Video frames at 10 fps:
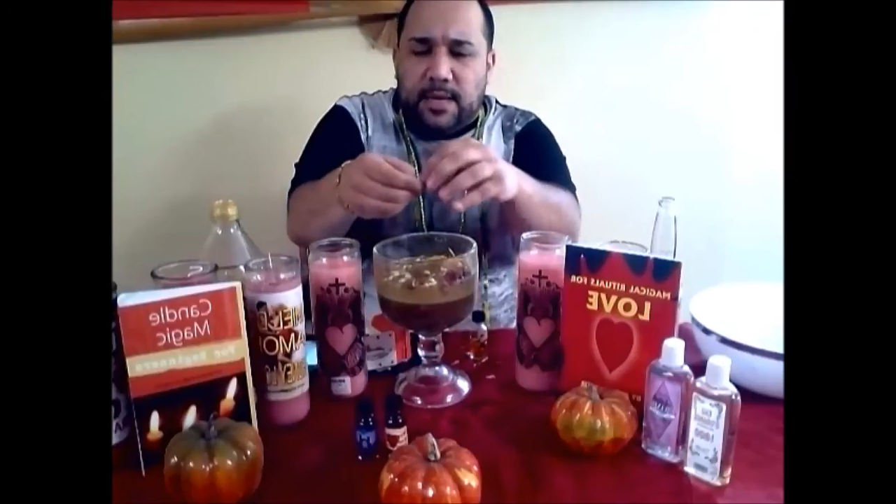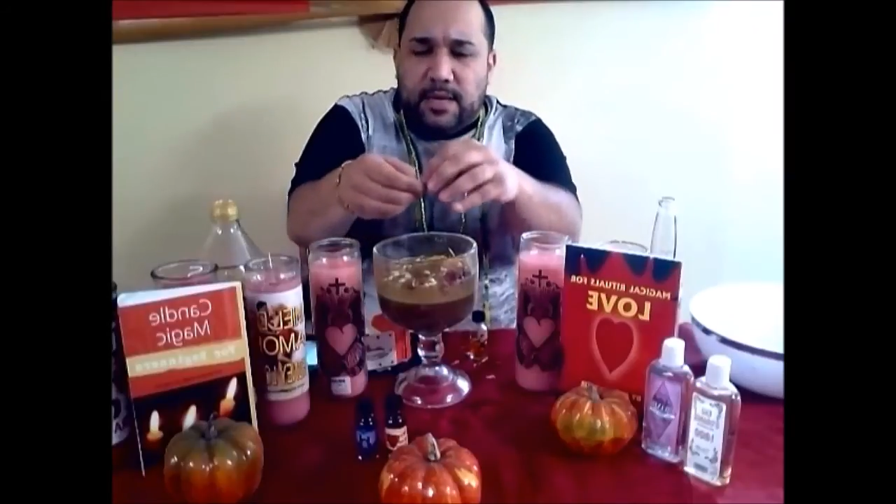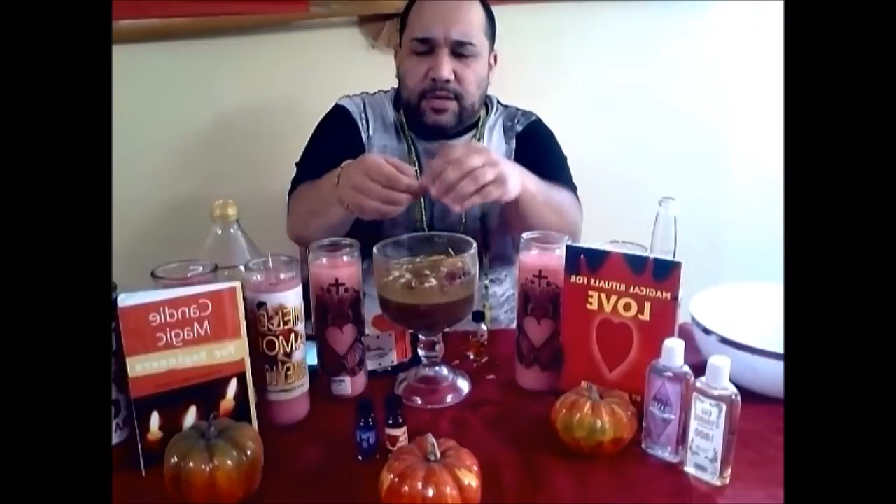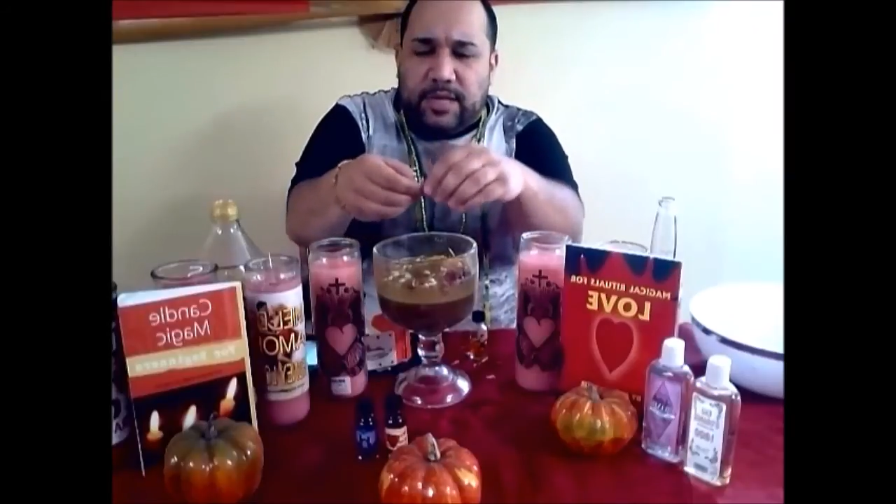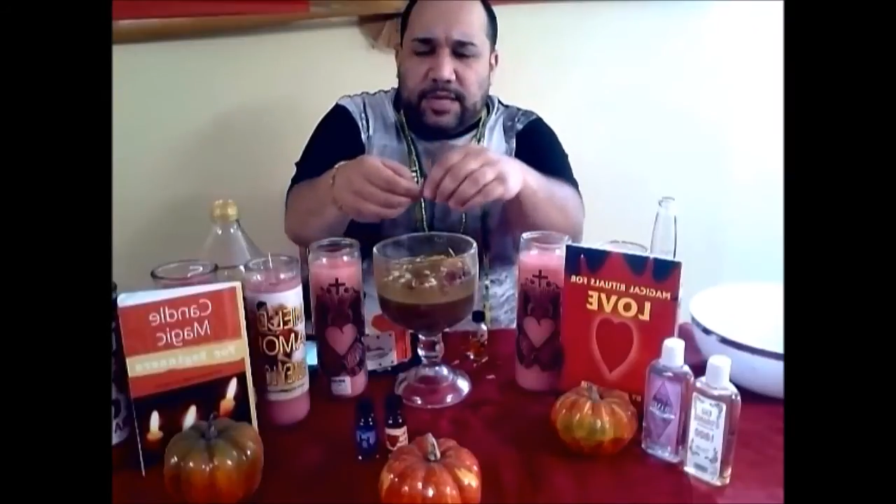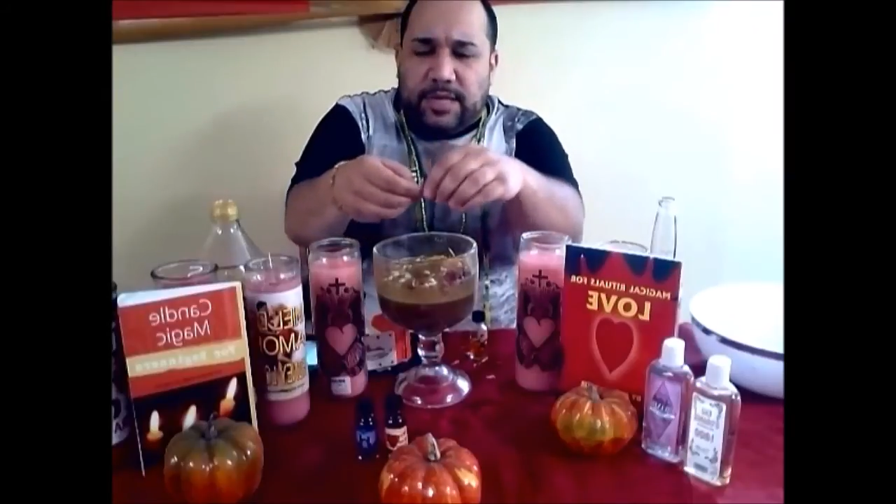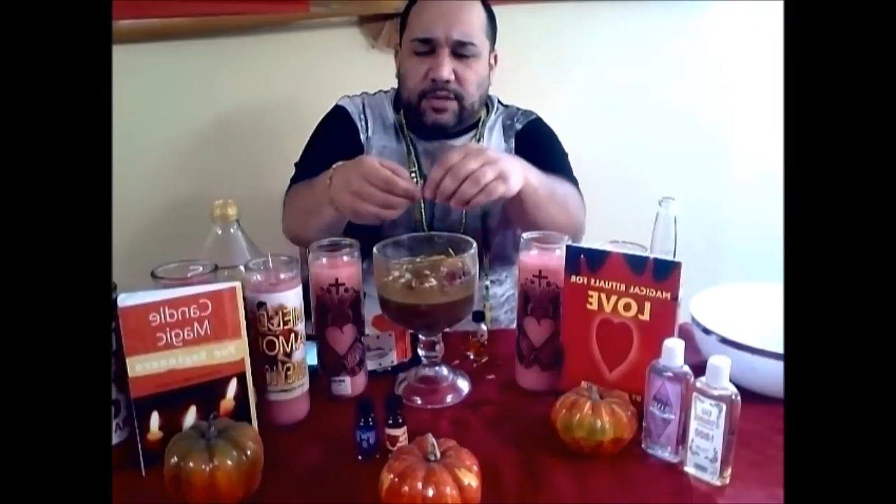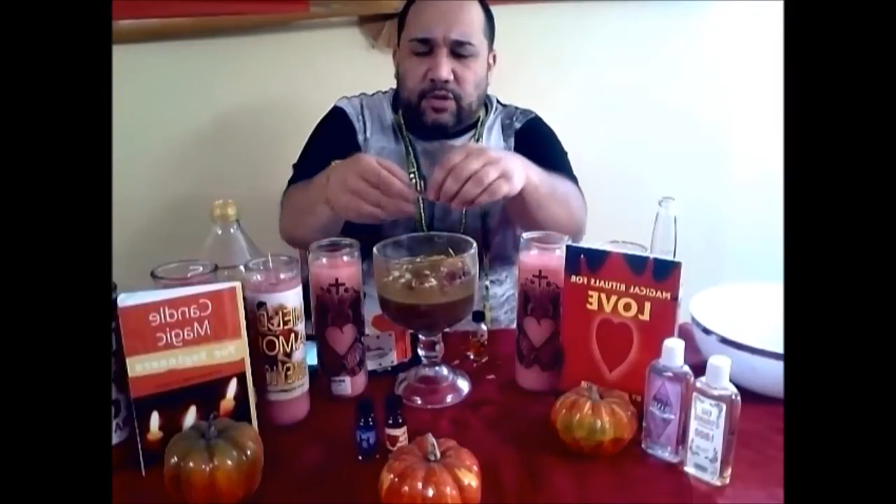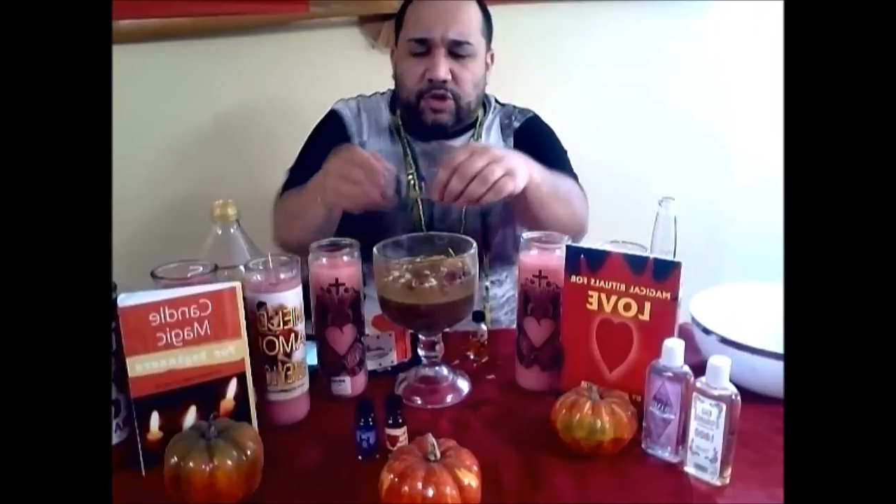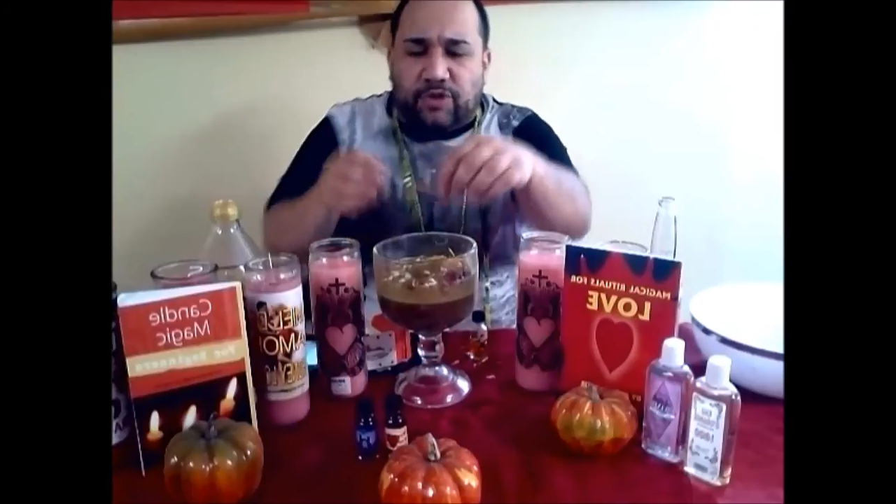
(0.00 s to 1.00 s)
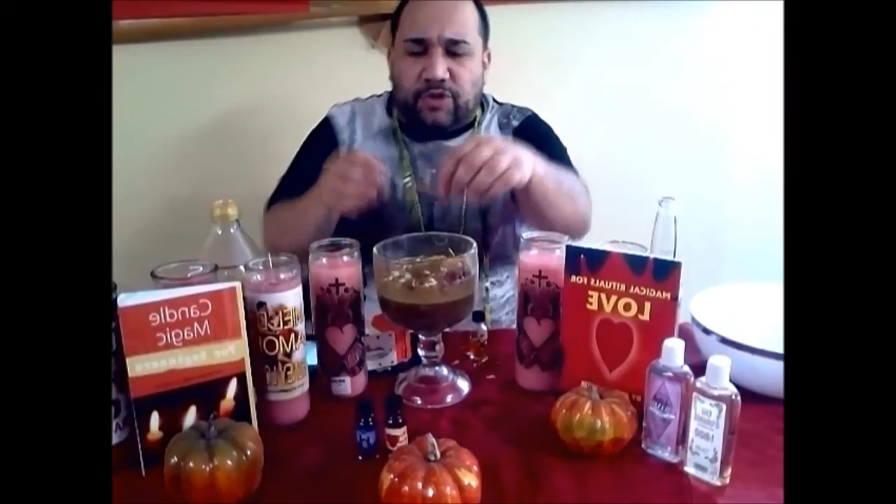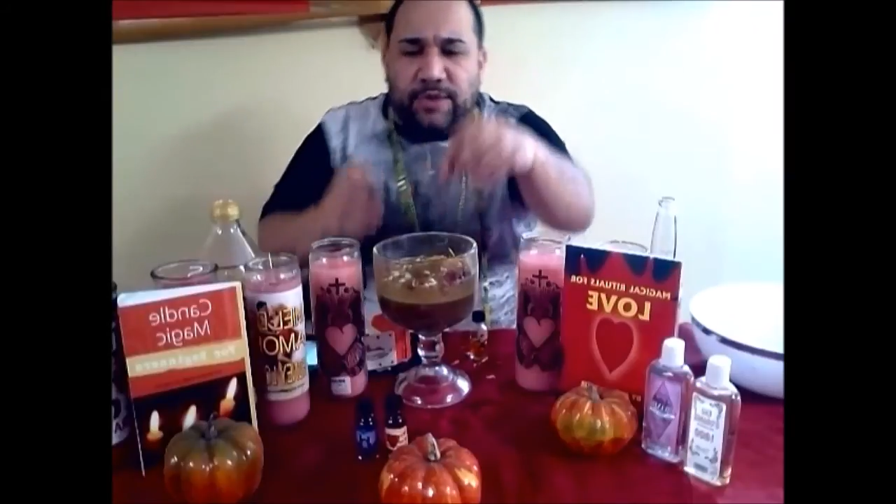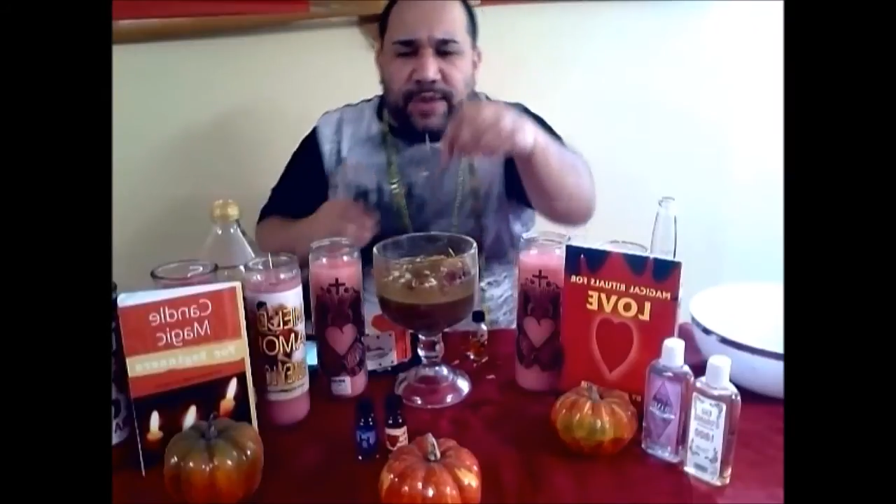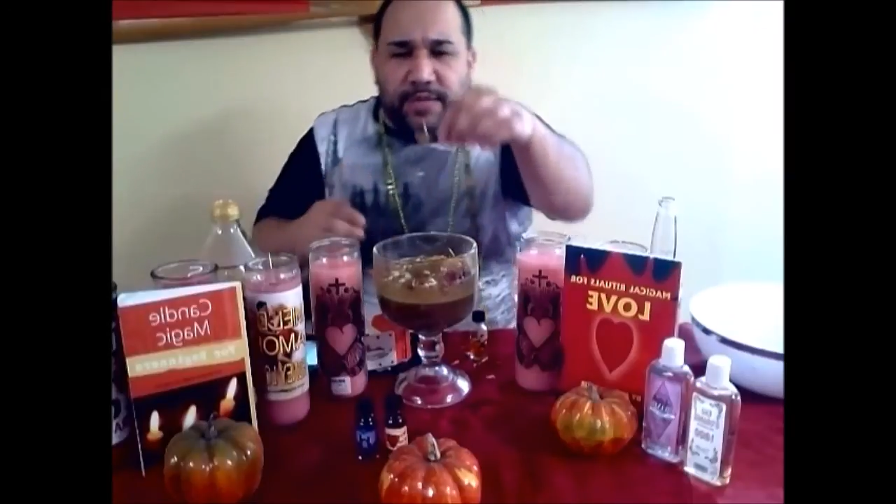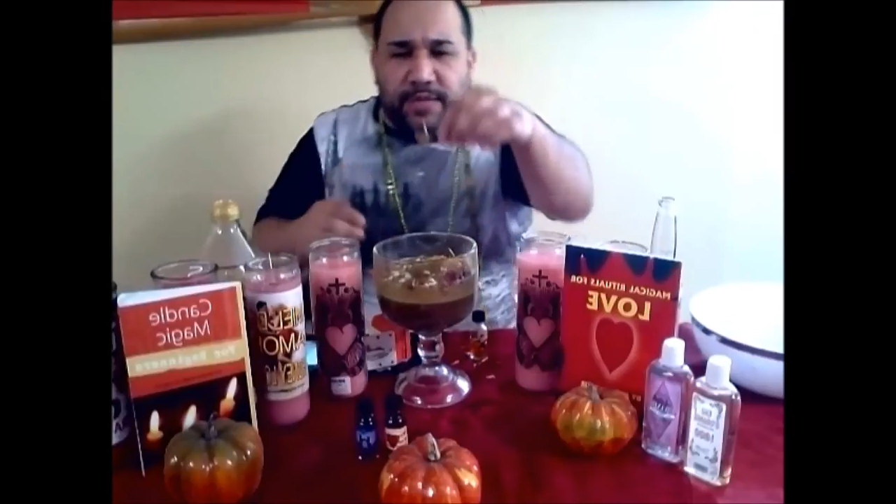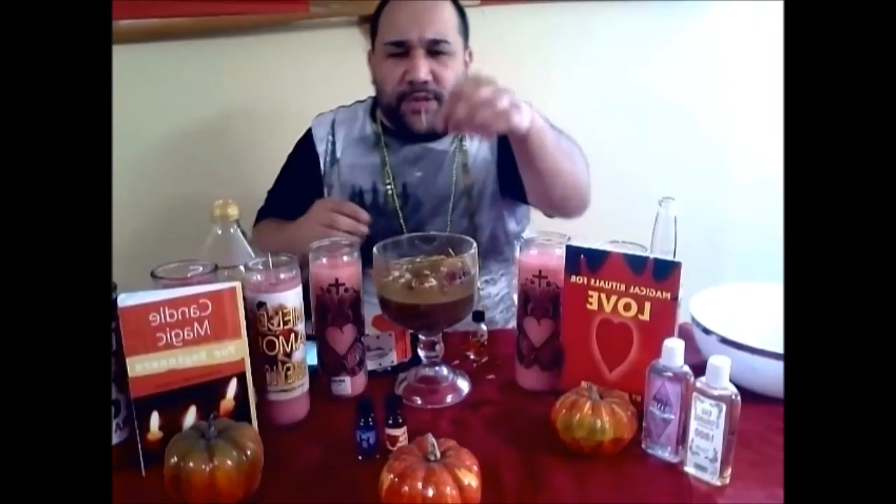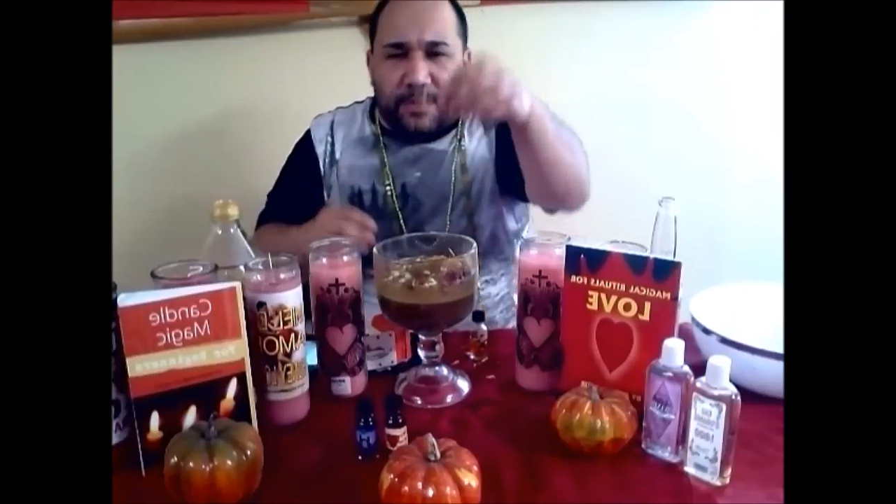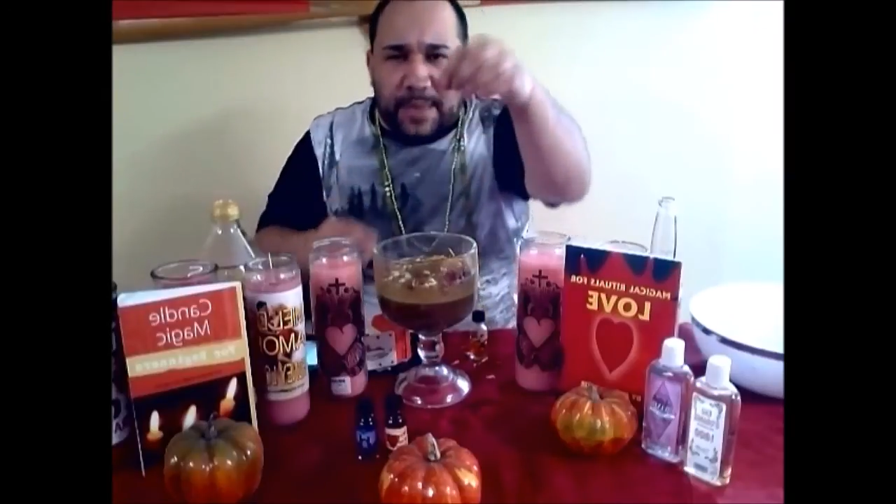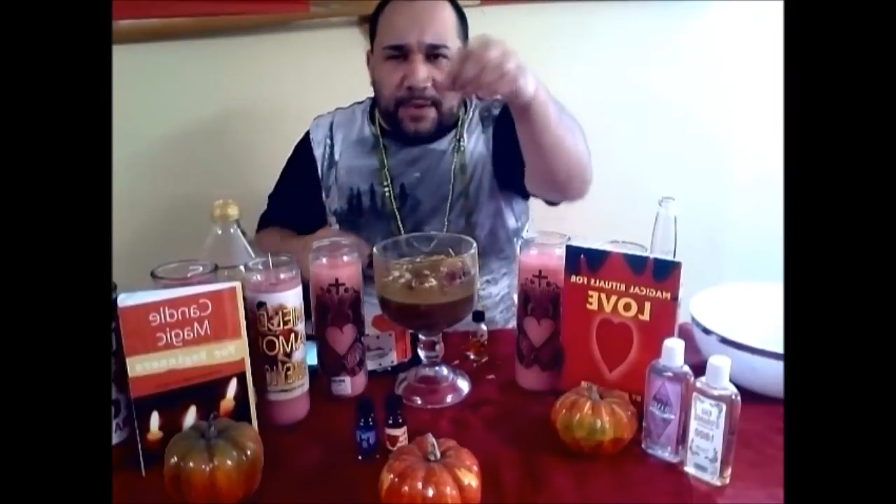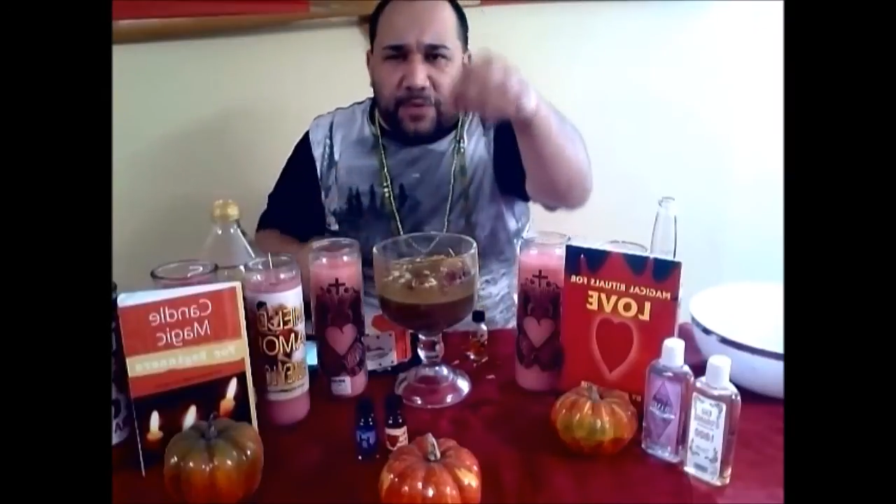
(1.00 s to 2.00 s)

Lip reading: so that it's going to go straight right into the middle.